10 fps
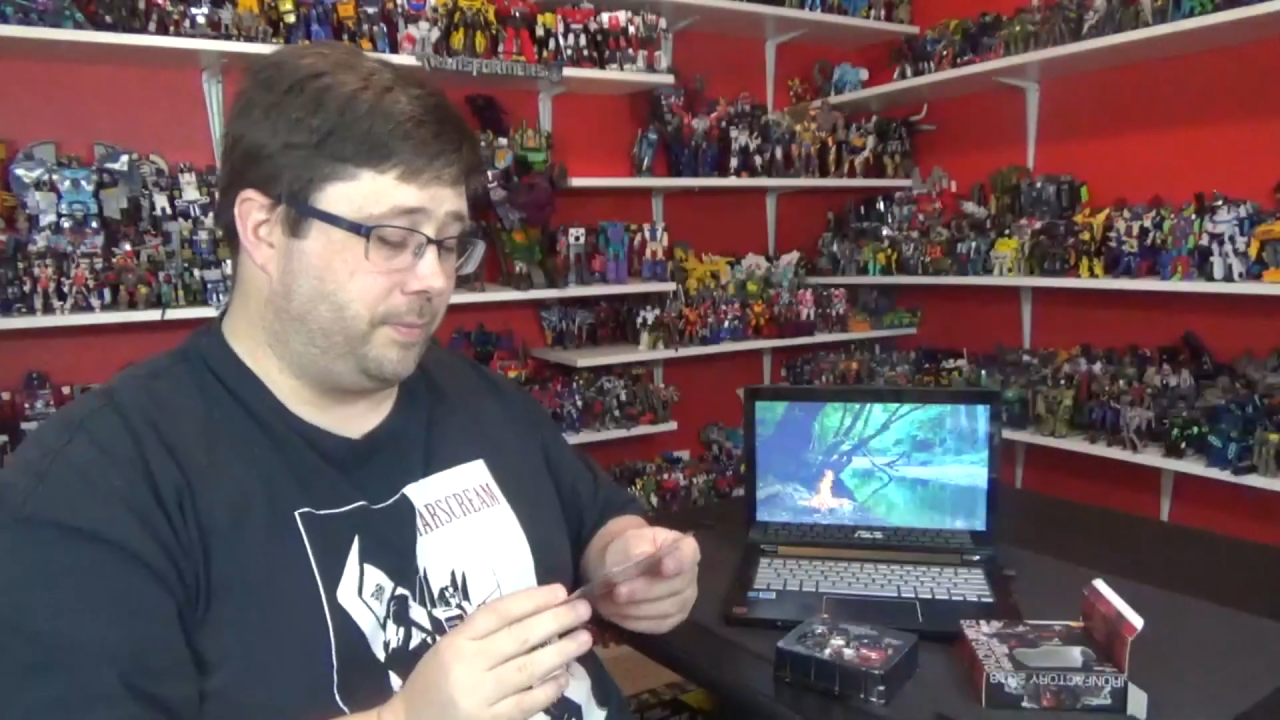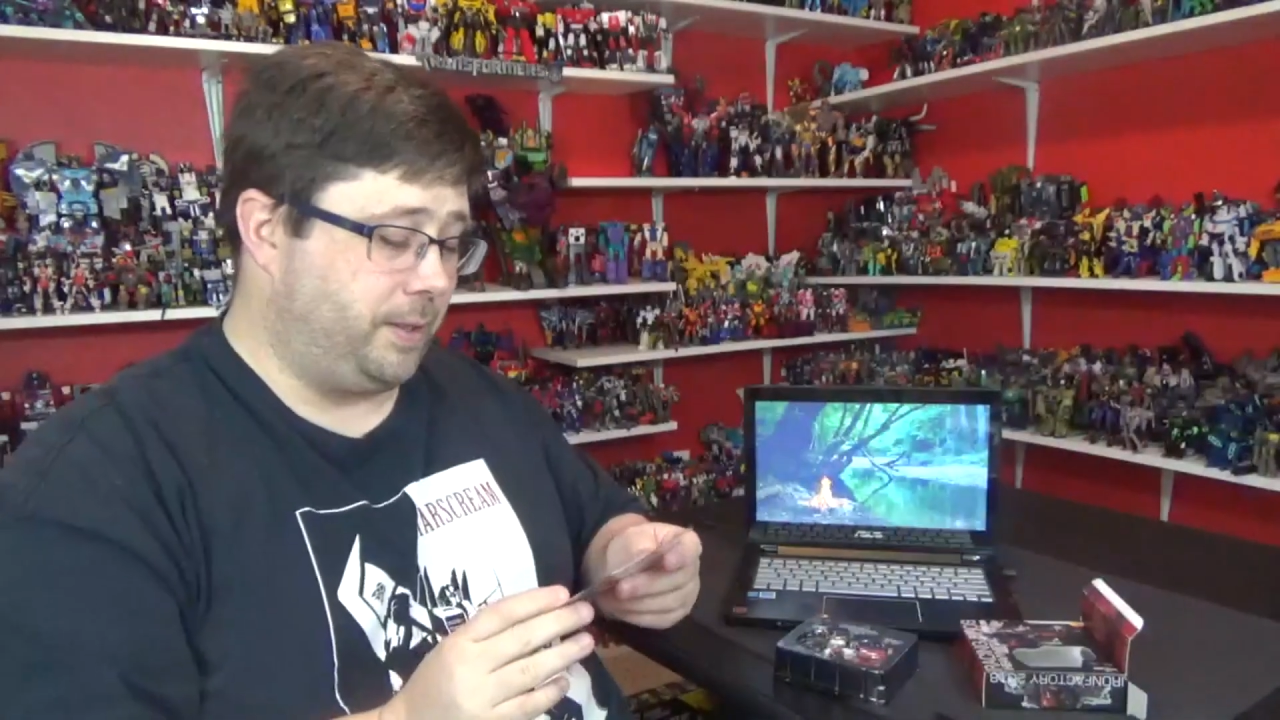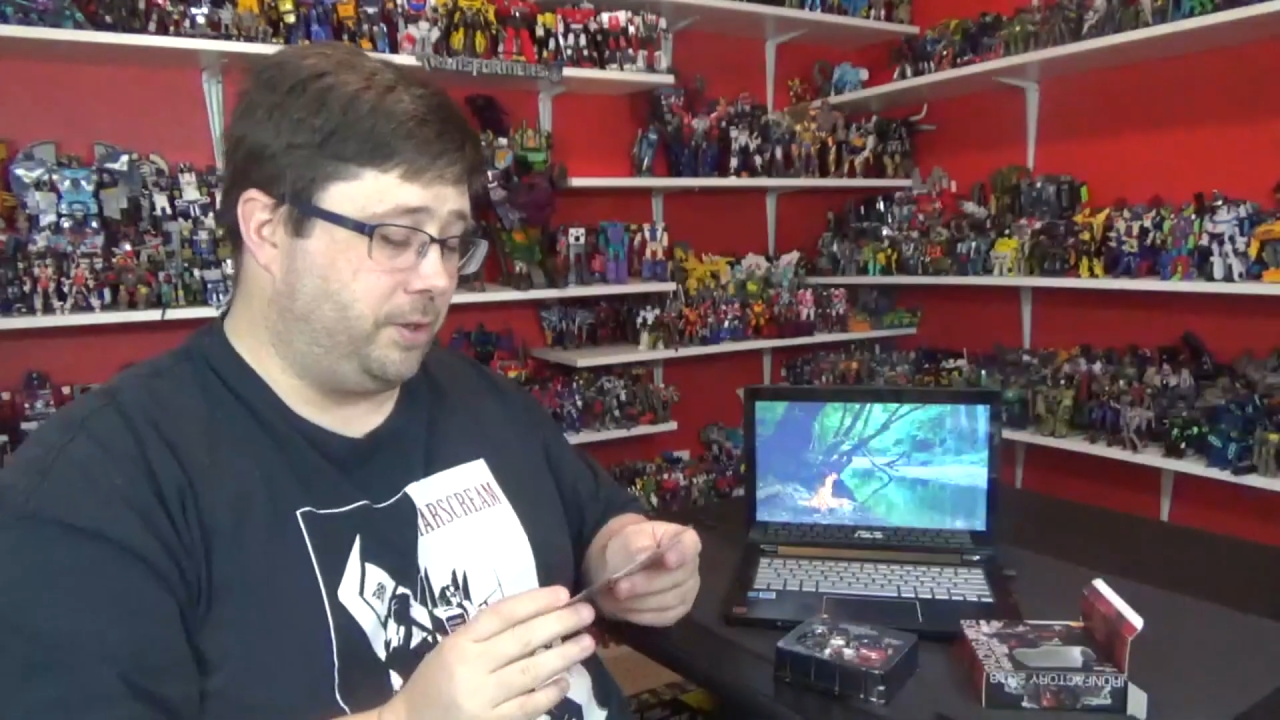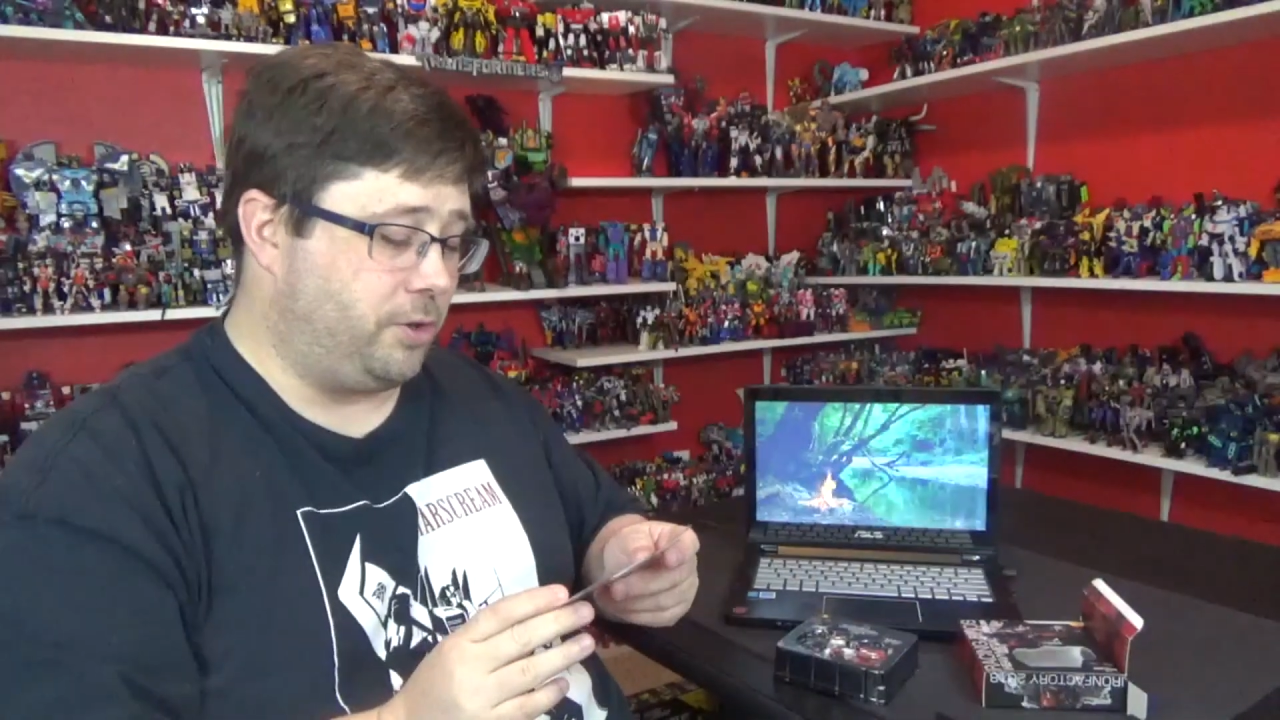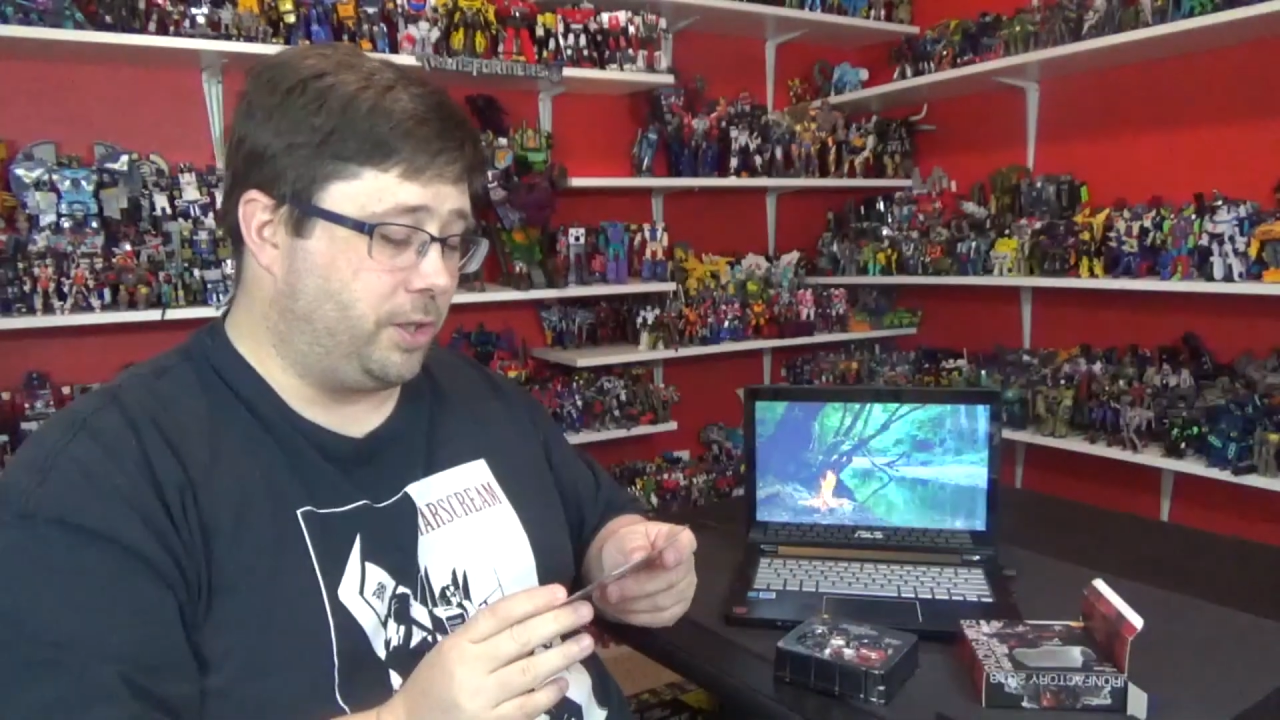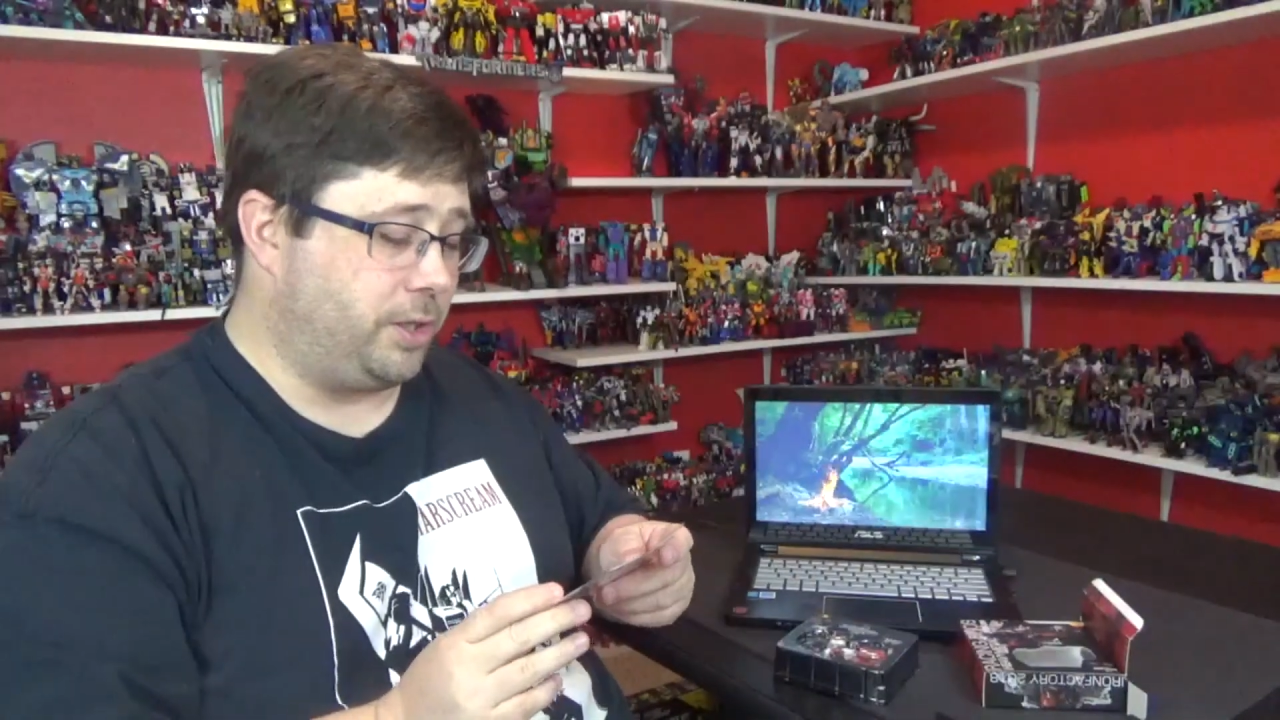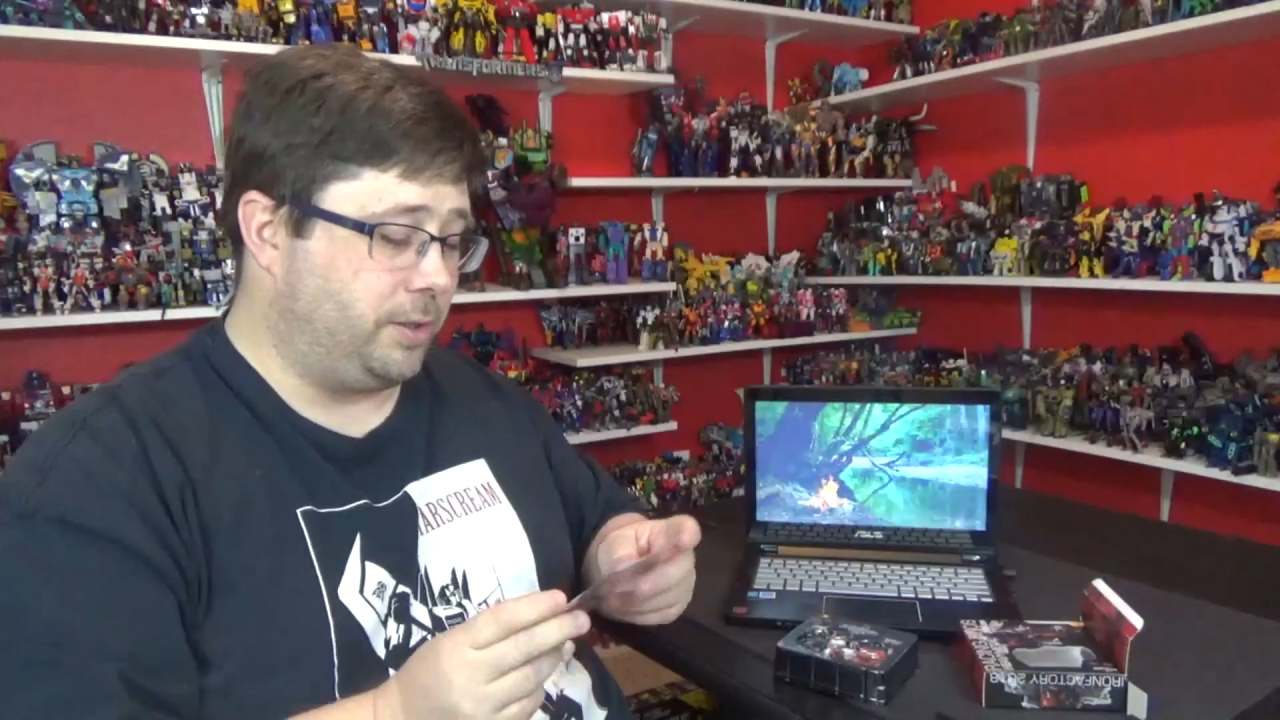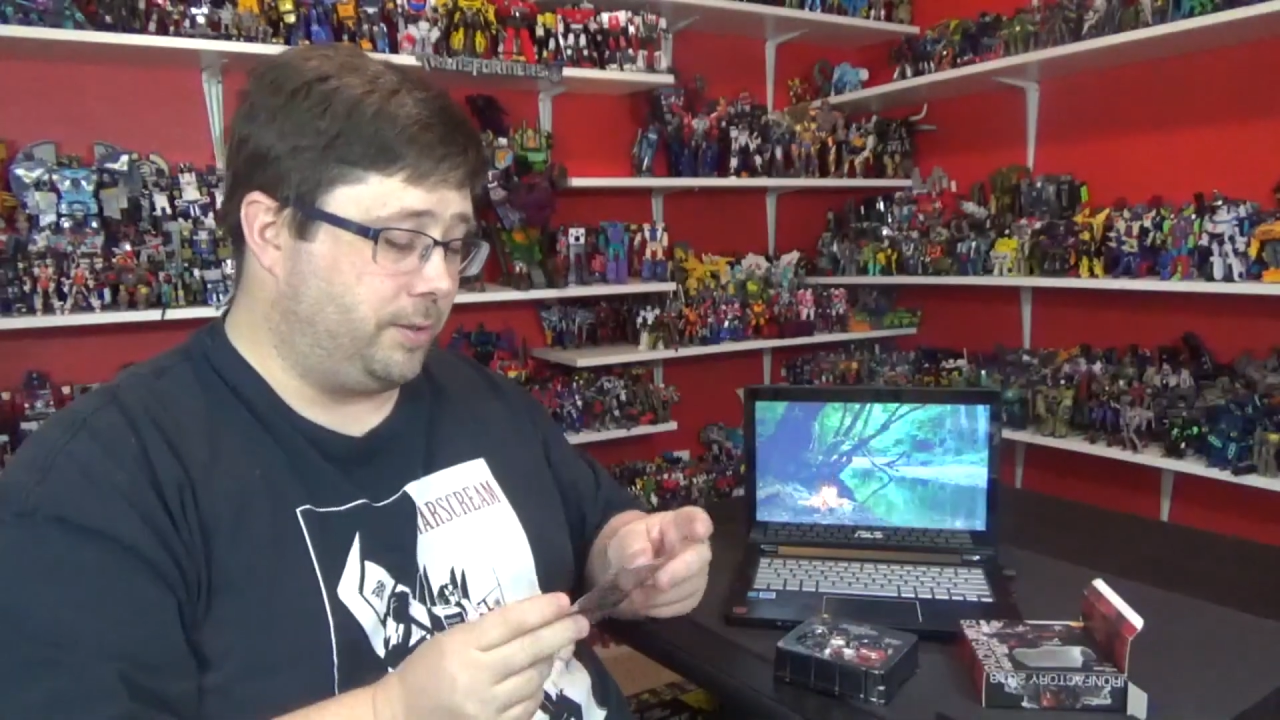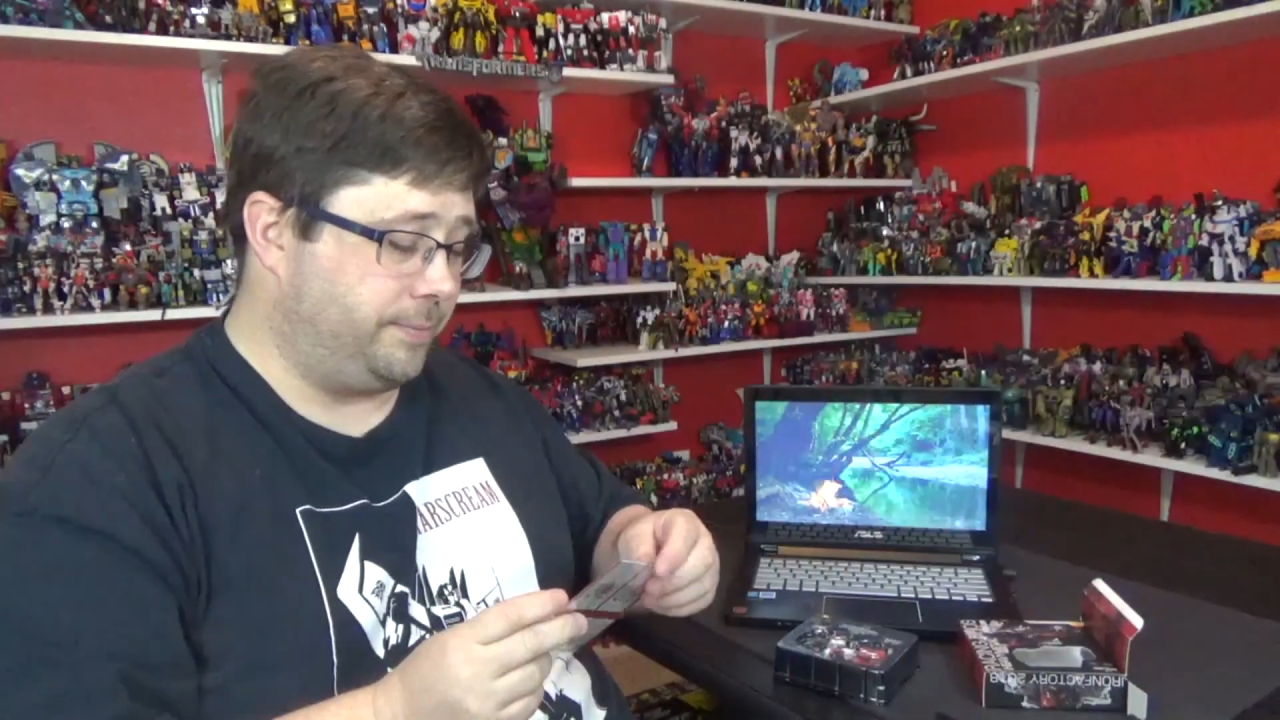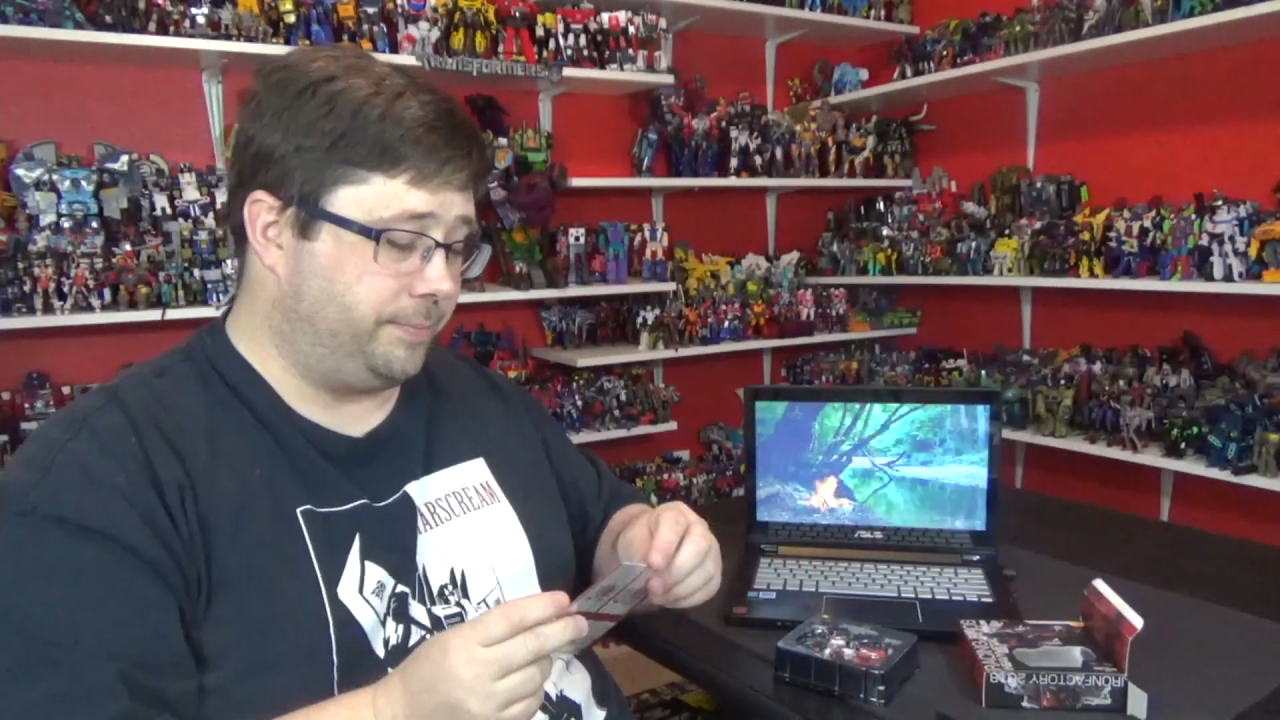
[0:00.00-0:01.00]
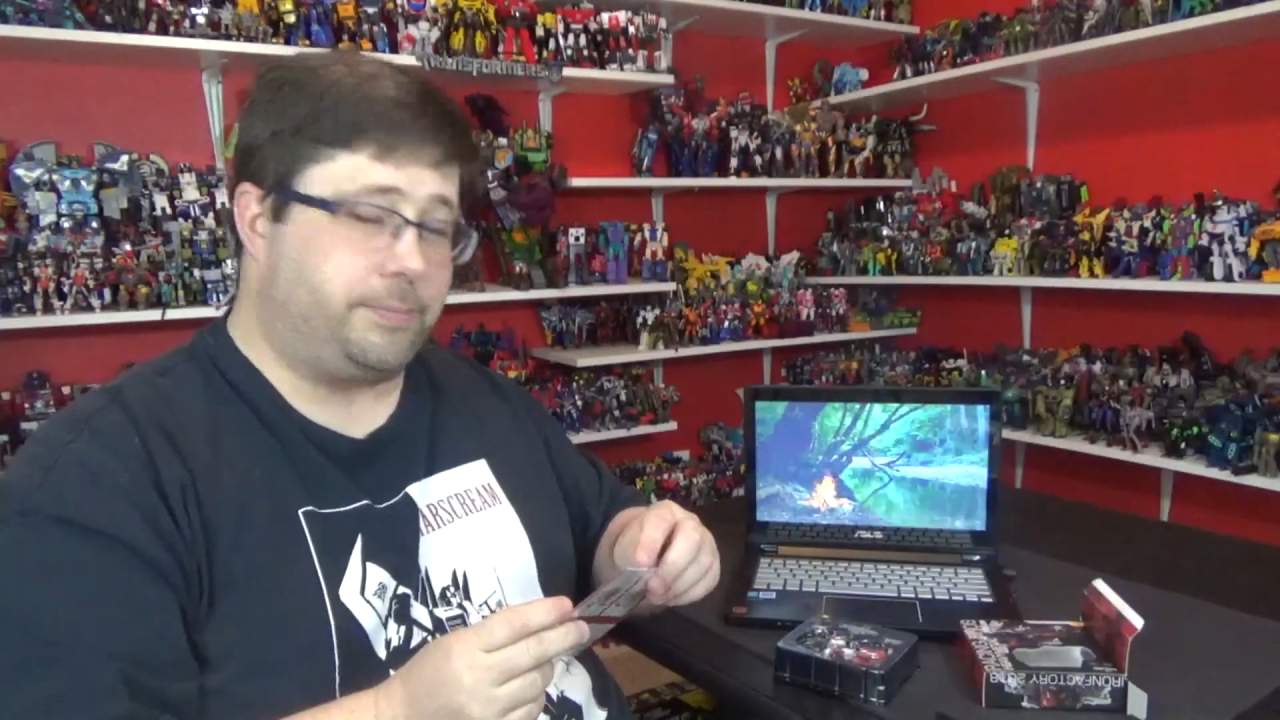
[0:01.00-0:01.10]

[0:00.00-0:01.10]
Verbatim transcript: instructions.